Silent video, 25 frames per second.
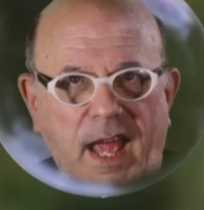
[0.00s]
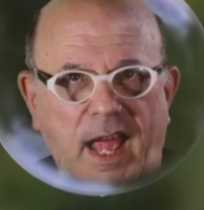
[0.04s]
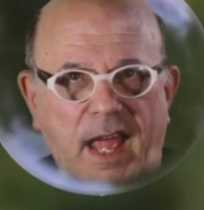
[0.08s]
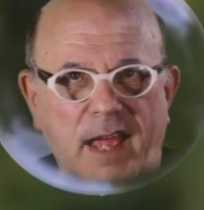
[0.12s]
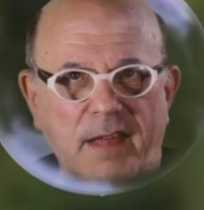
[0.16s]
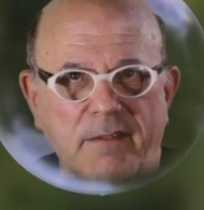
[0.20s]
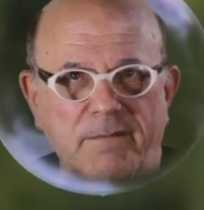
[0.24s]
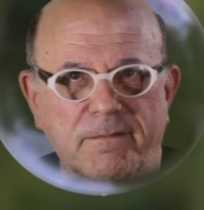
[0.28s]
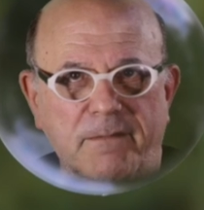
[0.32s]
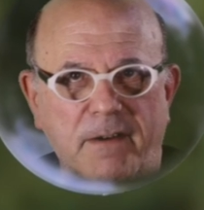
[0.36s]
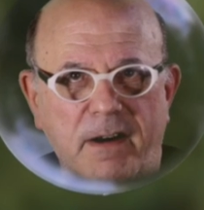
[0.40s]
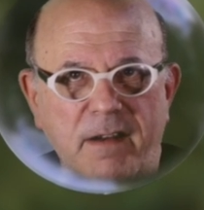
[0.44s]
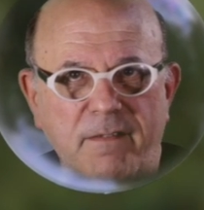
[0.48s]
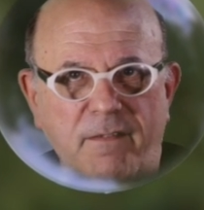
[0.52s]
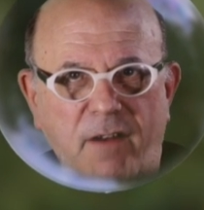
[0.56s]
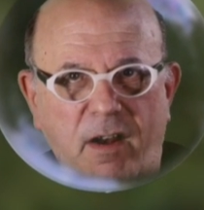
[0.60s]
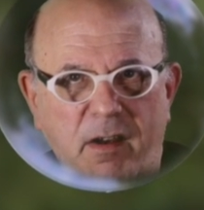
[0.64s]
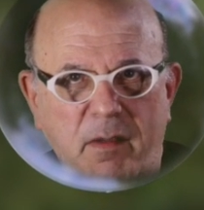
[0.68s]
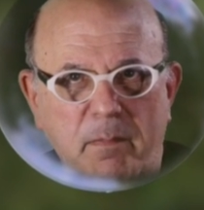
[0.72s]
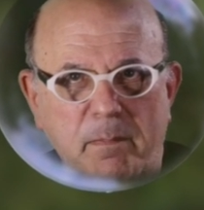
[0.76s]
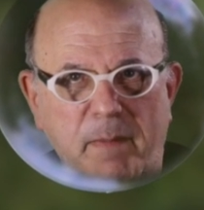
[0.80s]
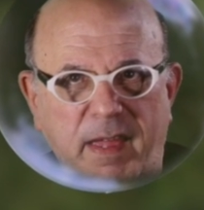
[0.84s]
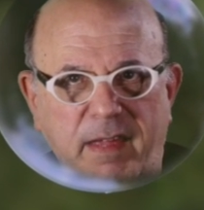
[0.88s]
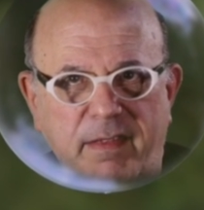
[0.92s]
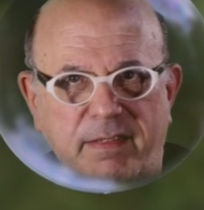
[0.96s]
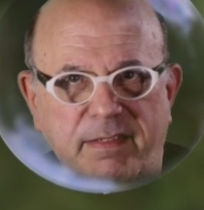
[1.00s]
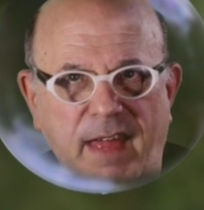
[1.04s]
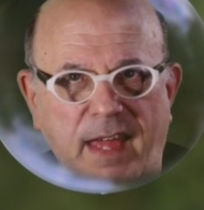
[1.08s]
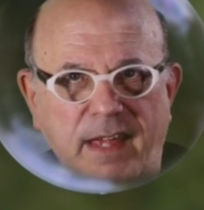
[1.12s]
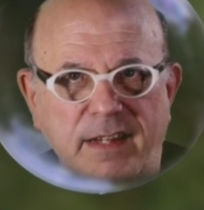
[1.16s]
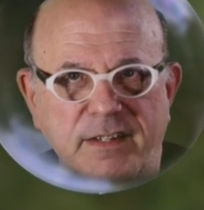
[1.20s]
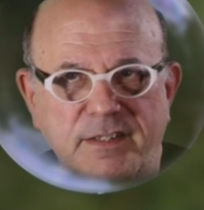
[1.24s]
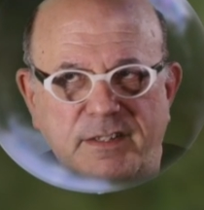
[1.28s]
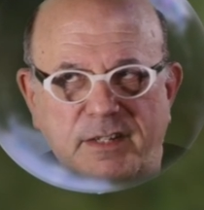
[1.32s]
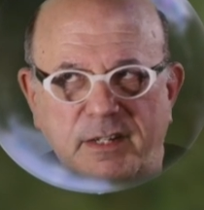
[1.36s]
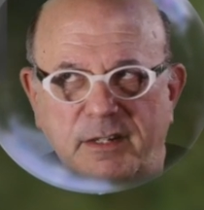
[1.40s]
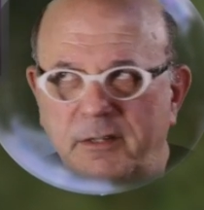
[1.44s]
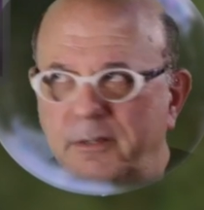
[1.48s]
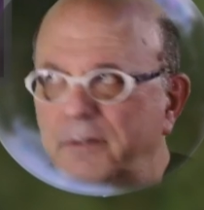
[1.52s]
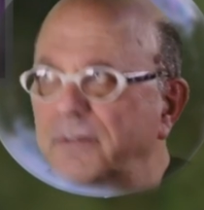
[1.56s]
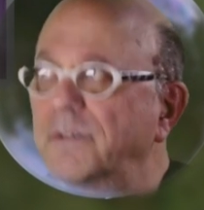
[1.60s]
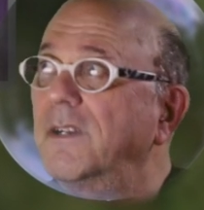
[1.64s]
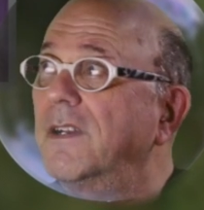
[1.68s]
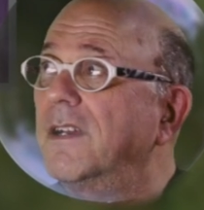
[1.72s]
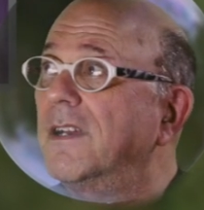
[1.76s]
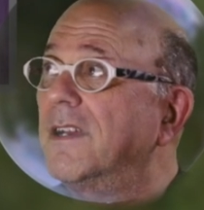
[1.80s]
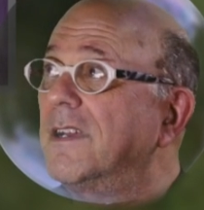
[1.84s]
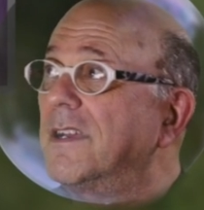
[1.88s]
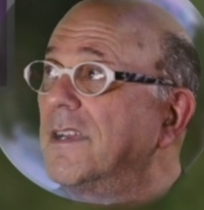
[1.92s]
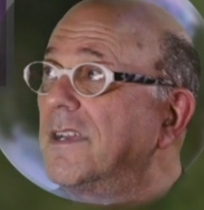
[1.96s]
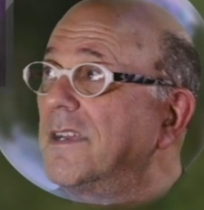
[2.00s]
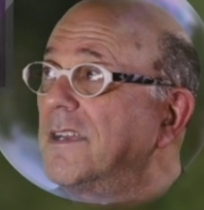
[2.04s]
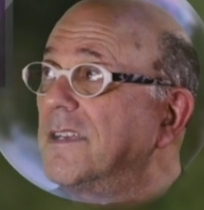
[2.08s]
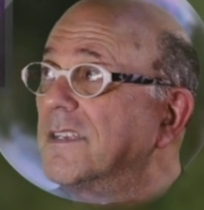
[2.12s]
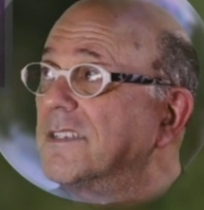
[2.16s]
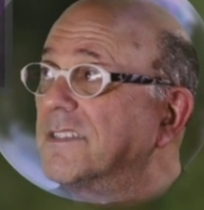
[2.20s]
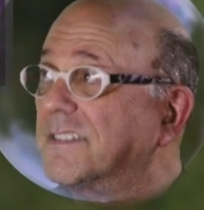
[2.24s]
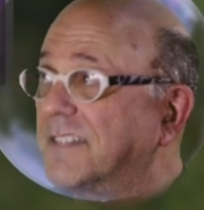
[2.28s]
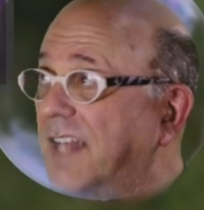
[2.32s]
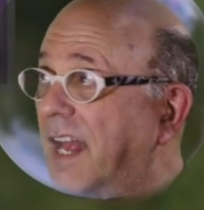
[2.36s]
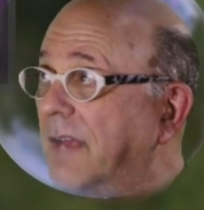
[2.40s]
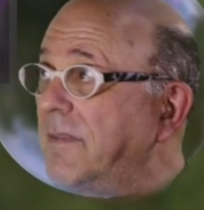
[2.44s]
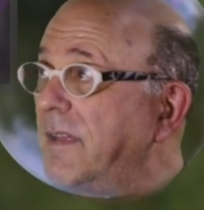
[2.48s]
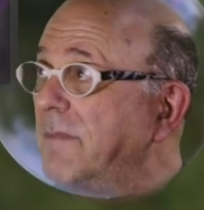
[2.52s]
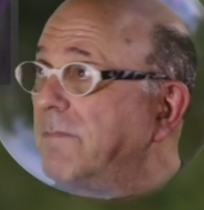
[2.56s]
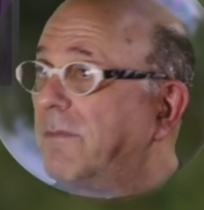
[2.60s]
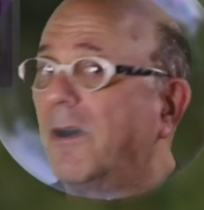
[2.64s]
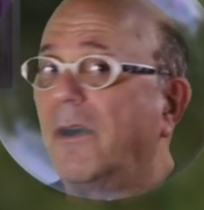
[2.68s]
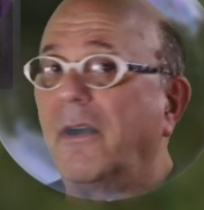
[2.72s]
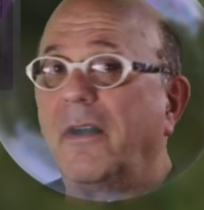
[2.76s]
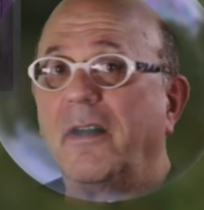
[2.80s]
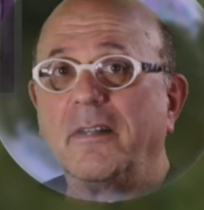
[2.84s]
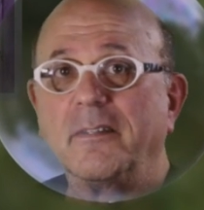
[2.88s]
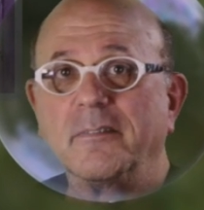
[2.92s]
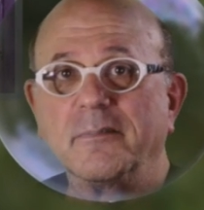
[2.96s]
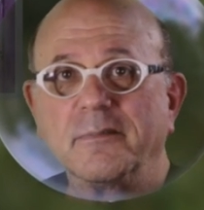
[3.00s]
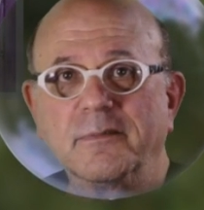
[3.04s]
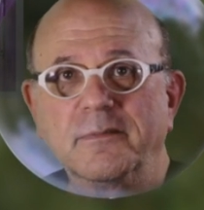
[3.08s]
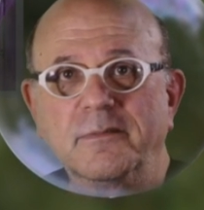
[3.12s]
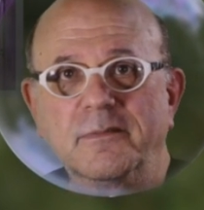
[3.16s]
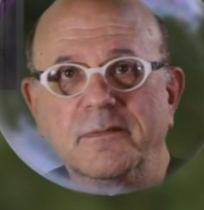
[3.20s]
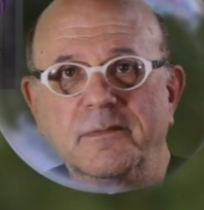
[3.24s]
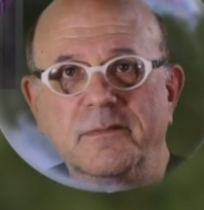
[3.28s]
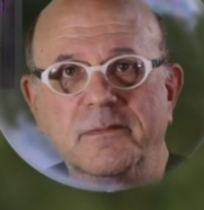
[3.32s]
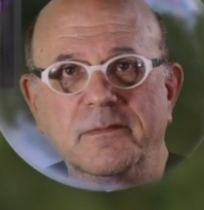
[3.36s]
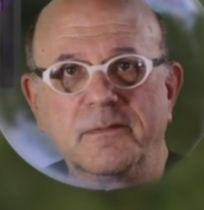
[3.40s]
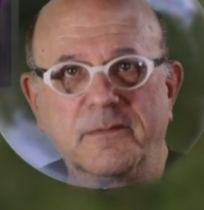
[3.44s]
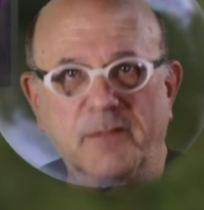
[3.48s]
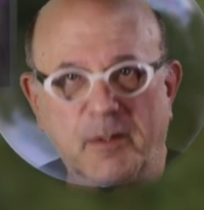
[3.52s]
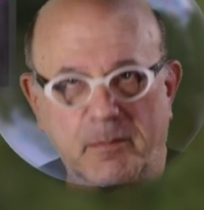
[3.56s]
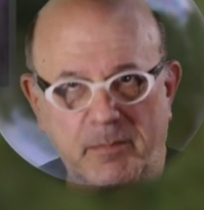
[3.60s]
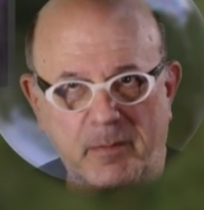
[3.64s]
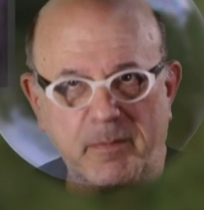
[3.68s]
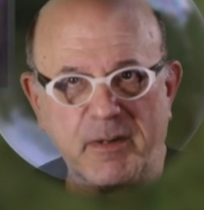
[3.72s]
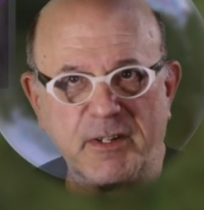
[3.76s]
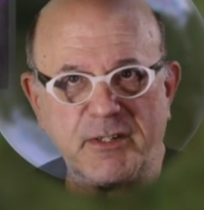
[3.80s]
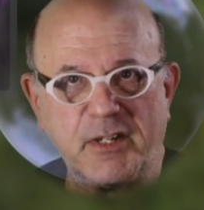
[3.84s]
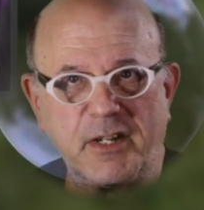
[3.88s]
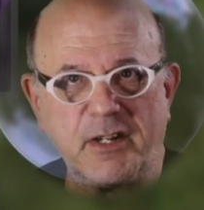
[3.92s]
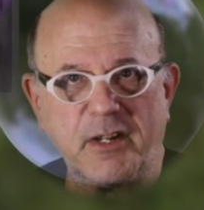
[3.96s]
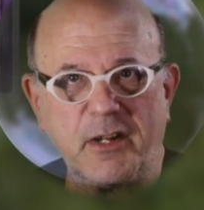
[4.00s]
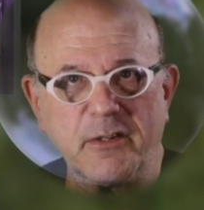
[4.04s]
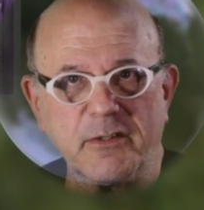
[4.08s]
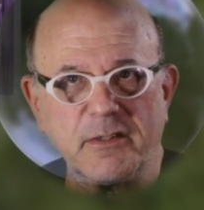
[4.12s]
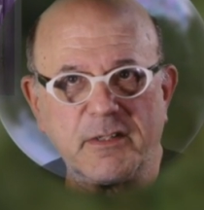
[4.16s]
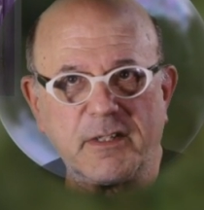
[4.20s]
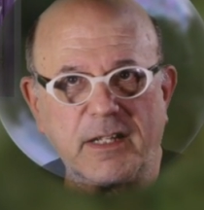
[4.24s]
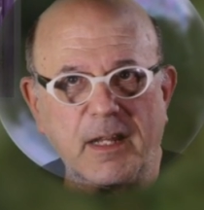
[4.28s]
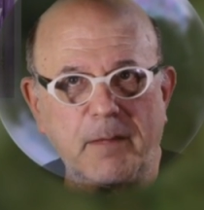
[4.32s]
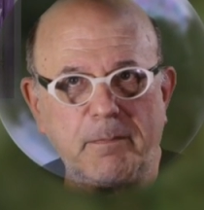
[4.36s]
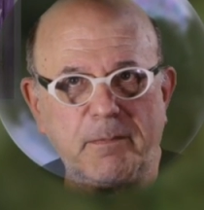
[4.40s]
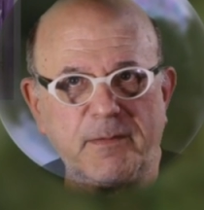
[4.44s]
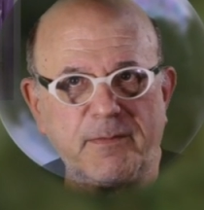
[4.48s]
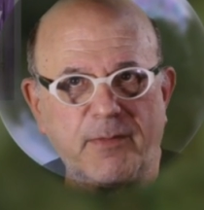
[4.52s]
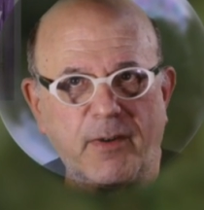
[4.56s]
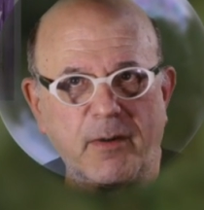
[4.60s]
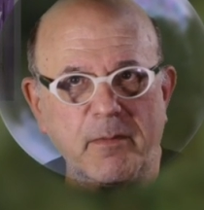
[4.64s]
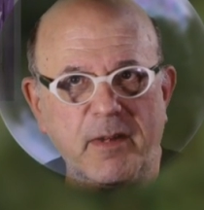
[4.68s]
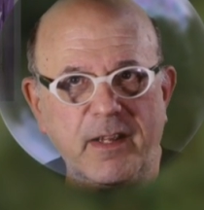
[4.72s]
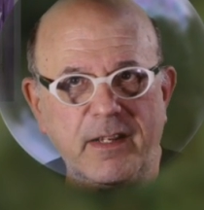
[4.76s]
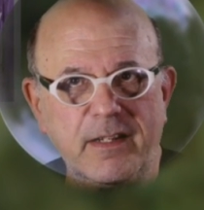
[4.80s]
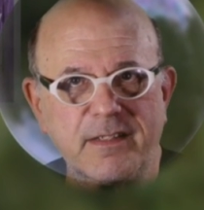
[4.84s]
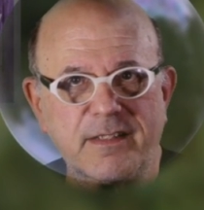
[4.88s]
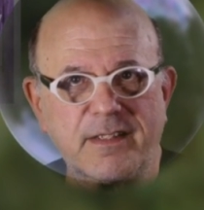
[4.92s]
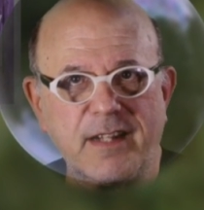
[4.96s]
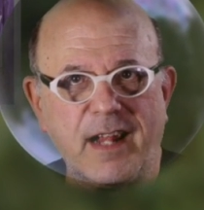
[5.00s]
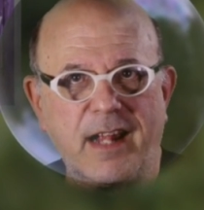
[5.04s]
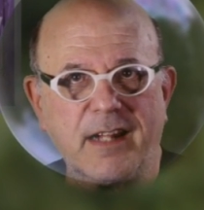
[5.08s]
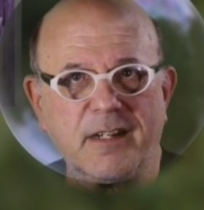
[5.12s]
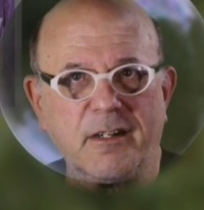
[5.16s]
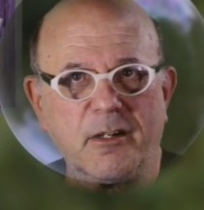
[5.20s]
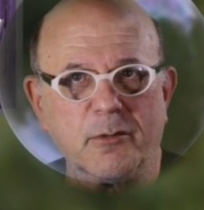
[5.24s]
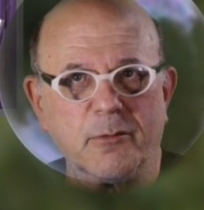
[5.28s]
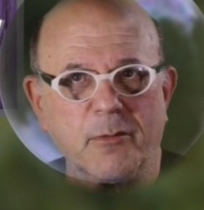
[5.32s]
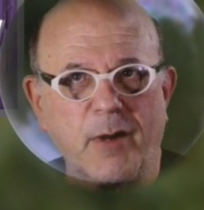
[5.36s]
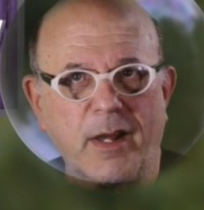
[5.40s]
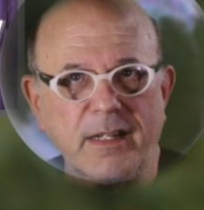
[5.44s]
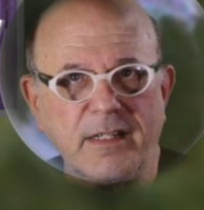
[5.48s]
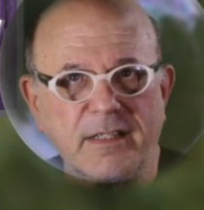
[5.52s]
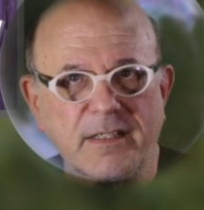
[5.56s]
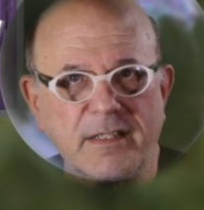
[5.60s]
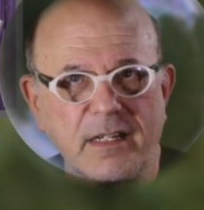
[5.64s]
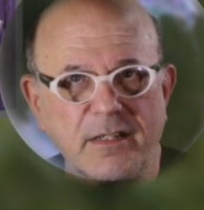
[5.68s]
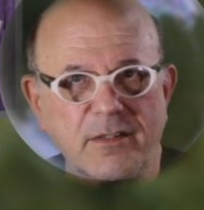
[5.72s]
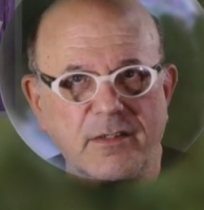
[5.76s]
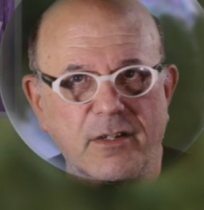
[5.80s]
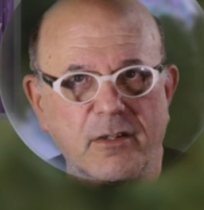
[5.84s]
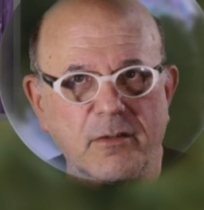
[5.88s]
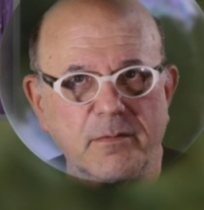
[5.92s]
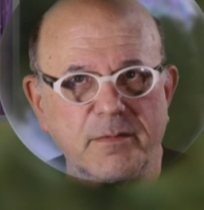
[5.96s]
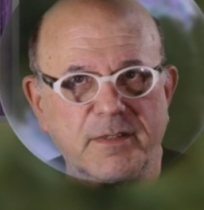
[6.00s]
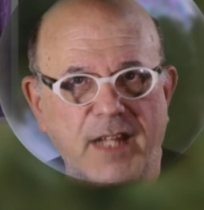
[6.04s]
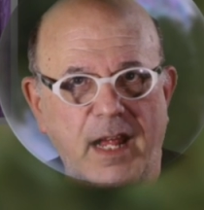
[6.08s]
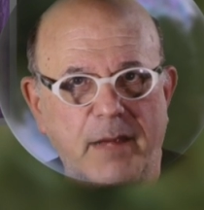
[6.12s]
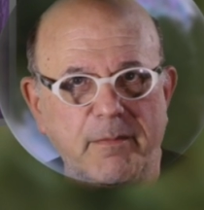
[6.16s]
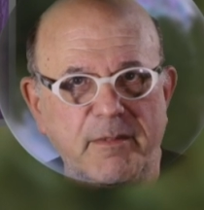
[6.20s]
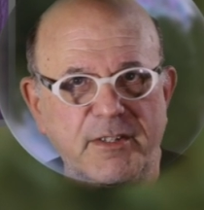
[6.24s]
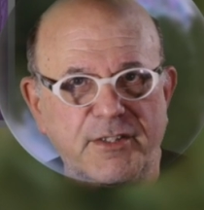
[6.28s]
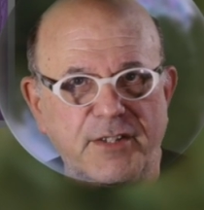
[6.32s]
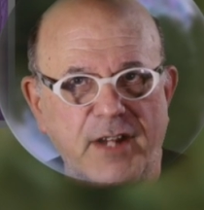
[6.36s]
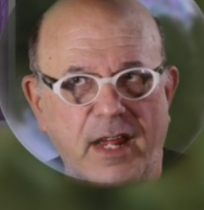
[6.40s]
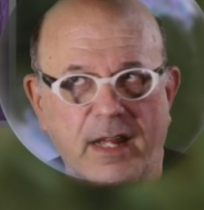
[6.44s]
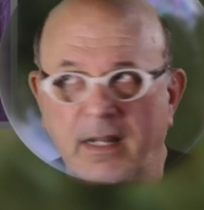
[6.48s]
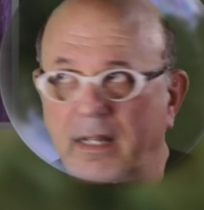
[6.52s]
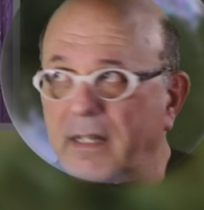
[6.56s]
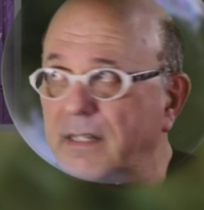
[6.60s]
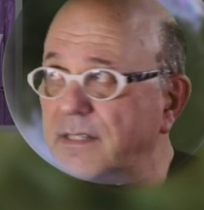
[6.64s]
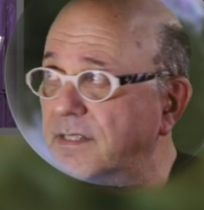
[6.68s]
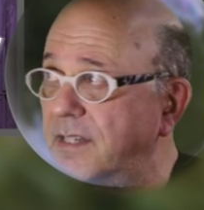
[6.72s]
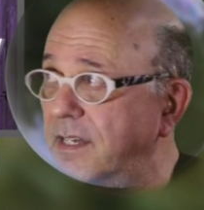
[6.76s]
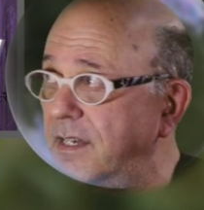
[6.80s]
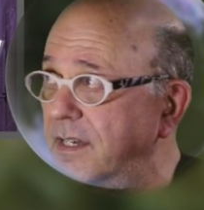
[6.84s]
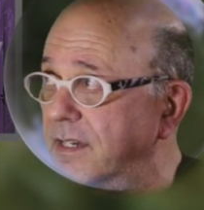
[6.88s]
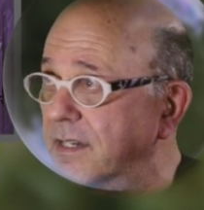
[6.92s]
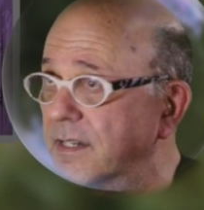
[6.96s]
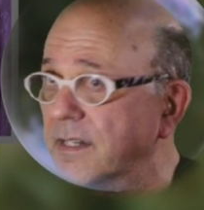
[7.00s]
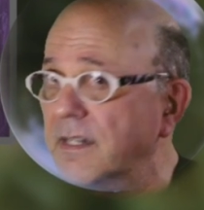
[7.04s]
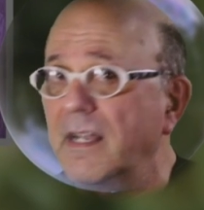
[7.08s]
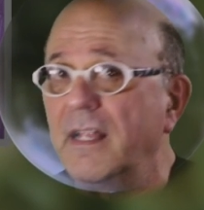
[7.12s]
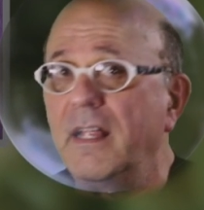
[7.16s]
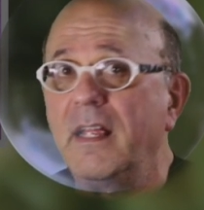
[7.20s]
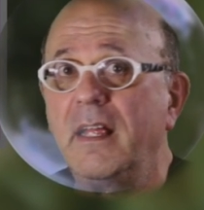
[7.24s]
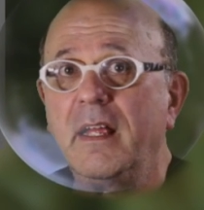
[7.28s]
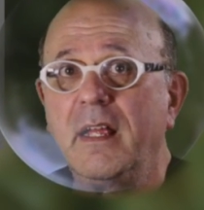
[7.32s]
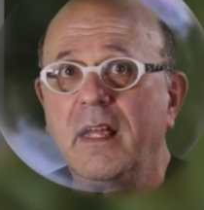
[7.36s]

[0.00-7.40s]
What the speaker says: A very, very big thanks to Sammy Paul for permission to use clips from his Edgar Wright Syndrome. Sammy's channel is here.